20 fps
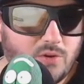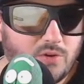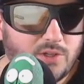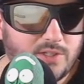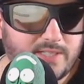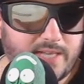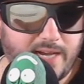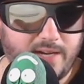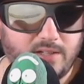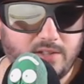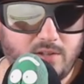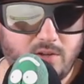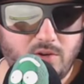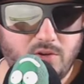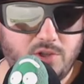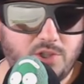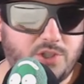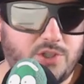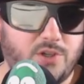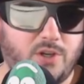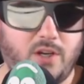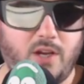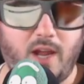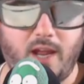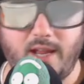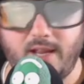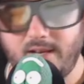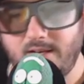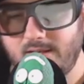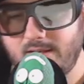Dana Loesch,
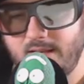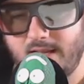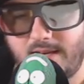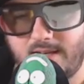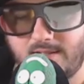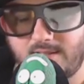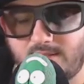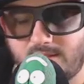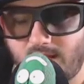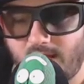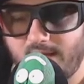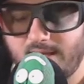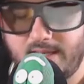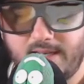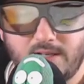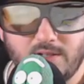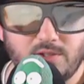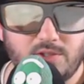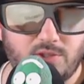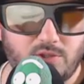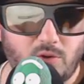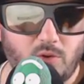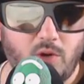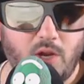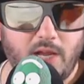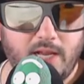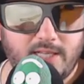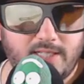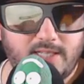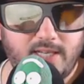and they signed deals. So
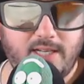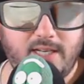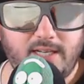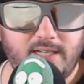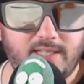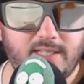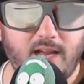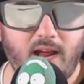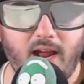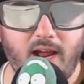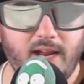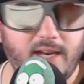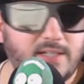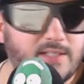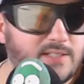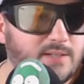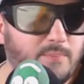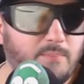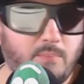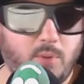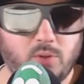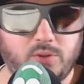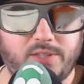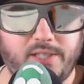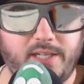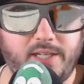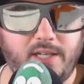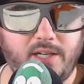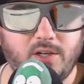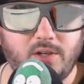Sydney signed some
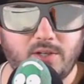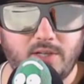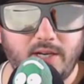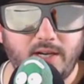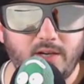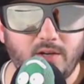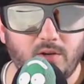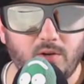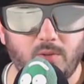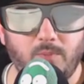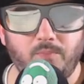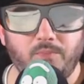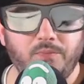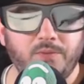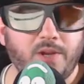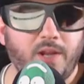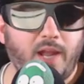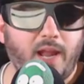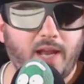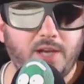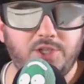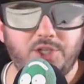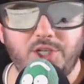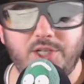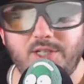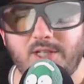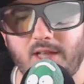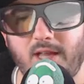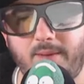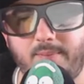multi-year deal, and she's
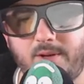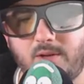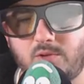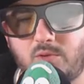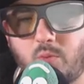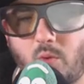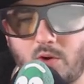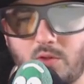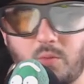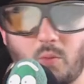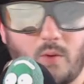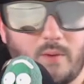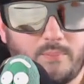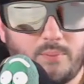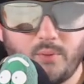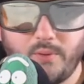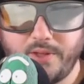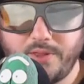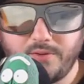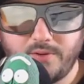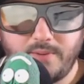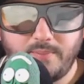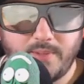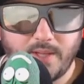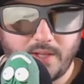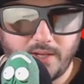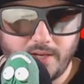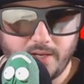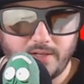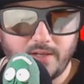claiming it was worth 1.3
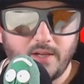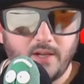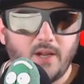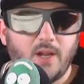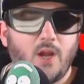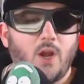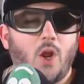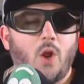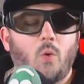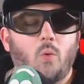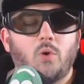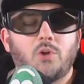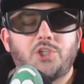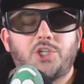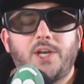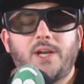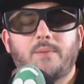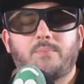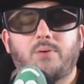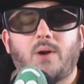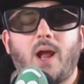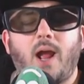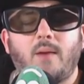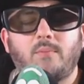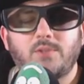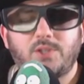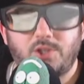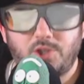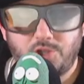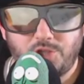million. Well, she had a problem
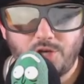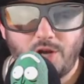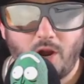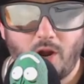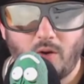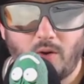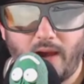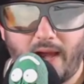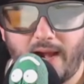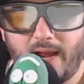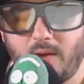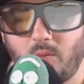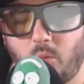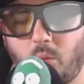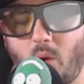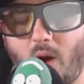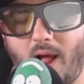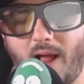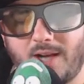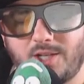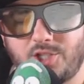with the show, and I watched